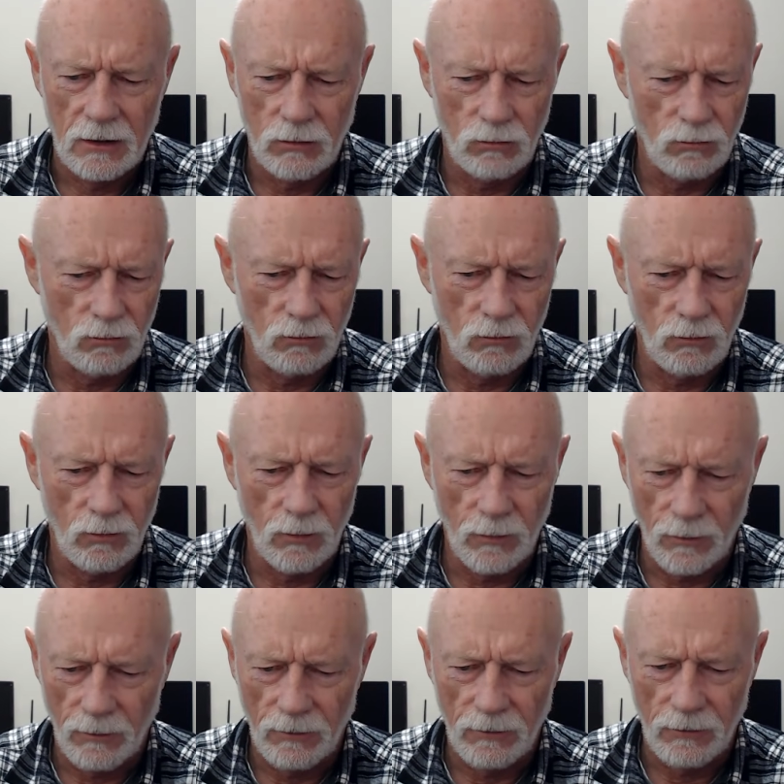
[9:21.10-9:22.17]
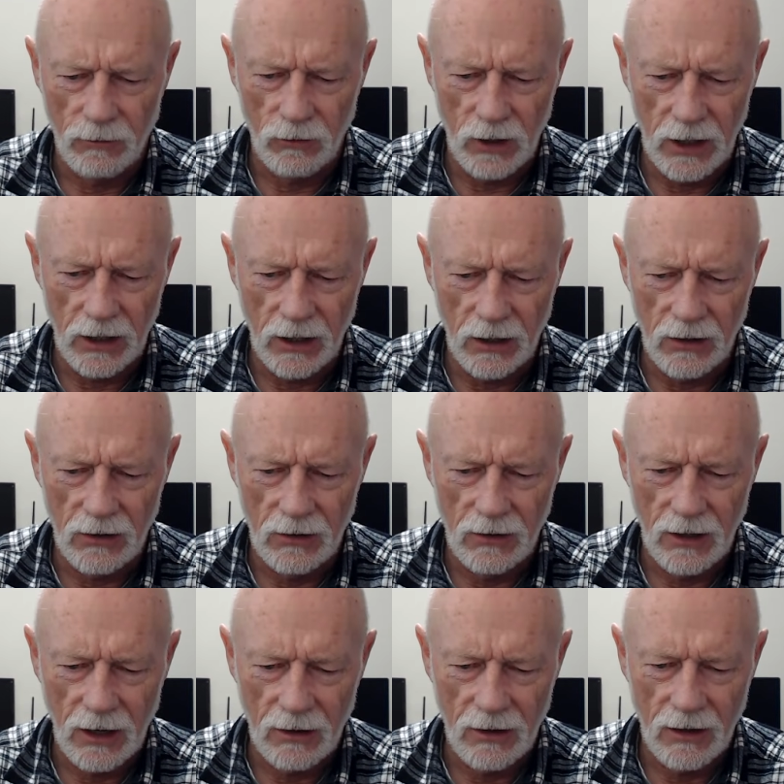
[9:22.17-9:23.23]
Reading it.
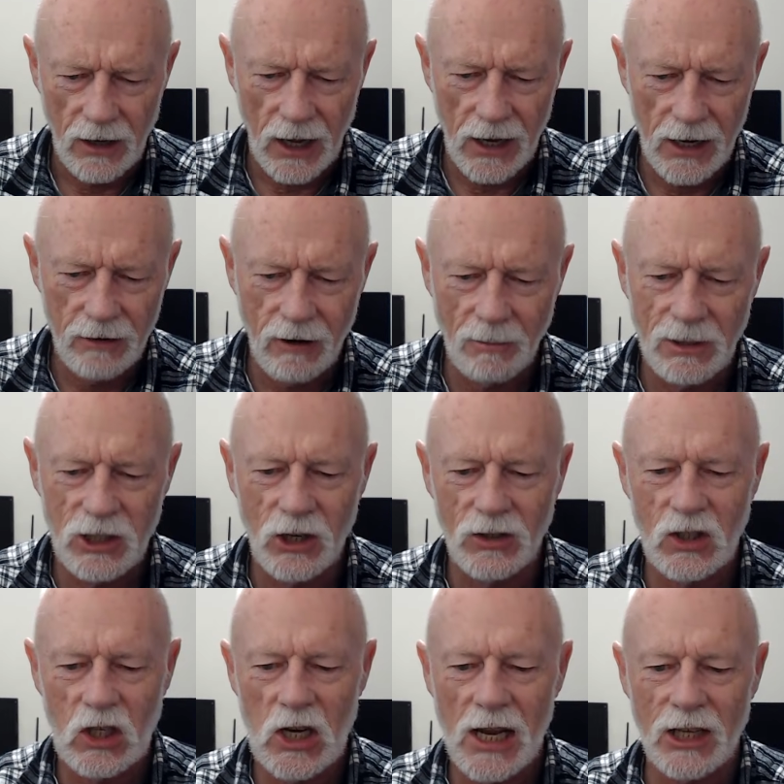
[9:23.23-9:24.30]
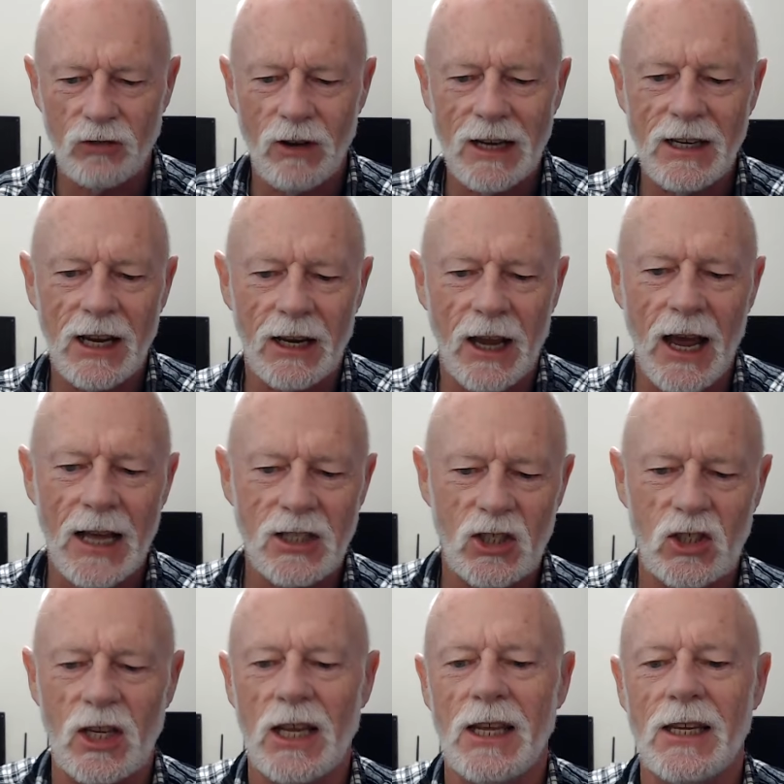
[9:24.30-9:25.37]
Hey, Grumpy John TX Redneck
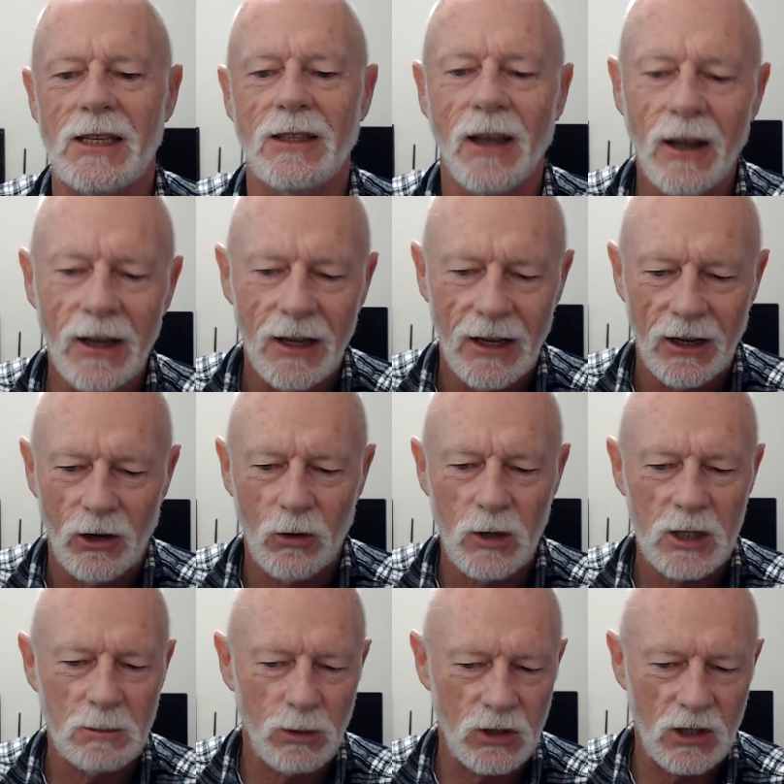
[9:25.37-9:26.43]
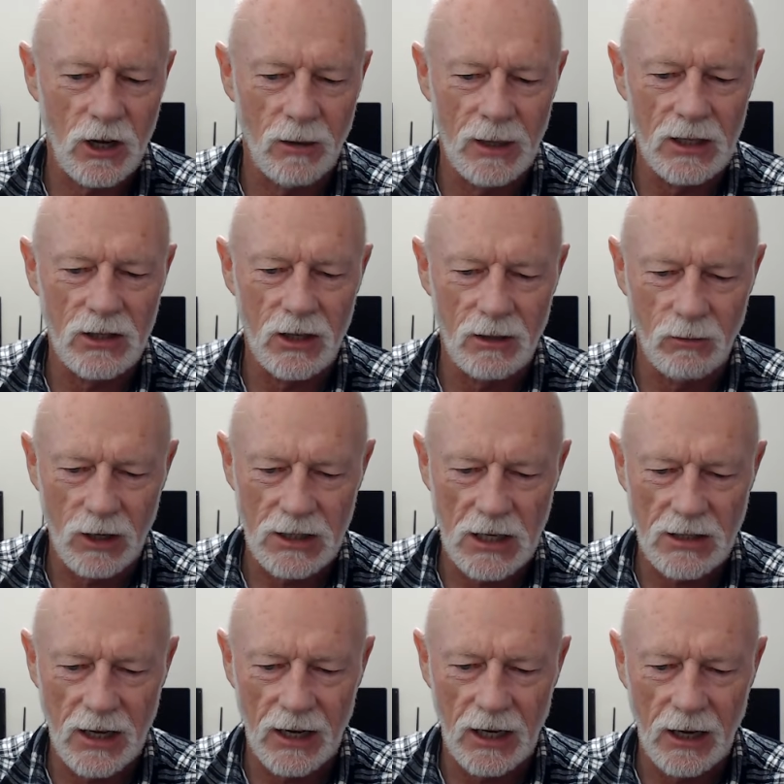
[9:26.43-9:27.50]
RC always puts comments in. What does he
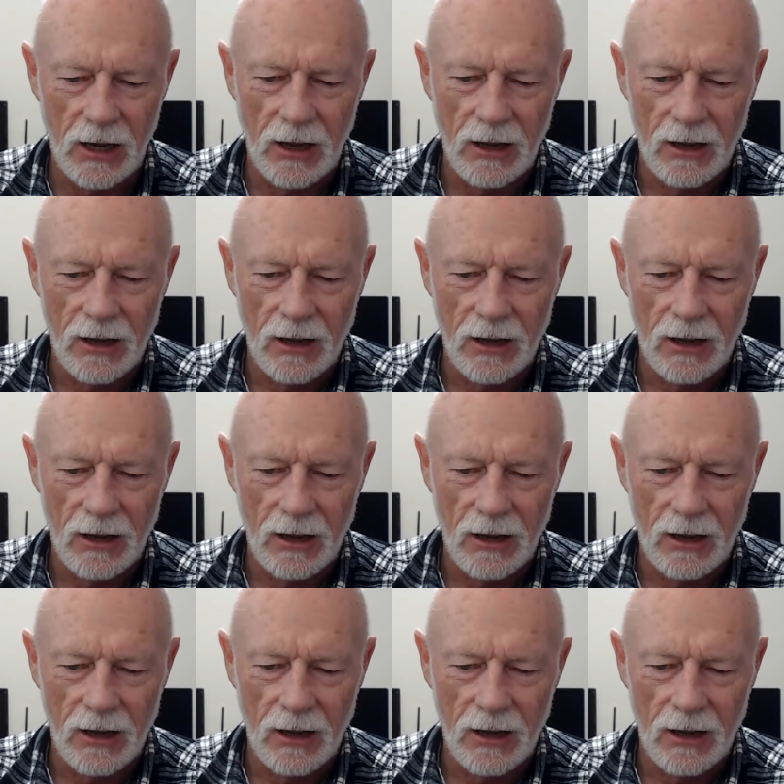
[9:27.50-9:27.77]
say?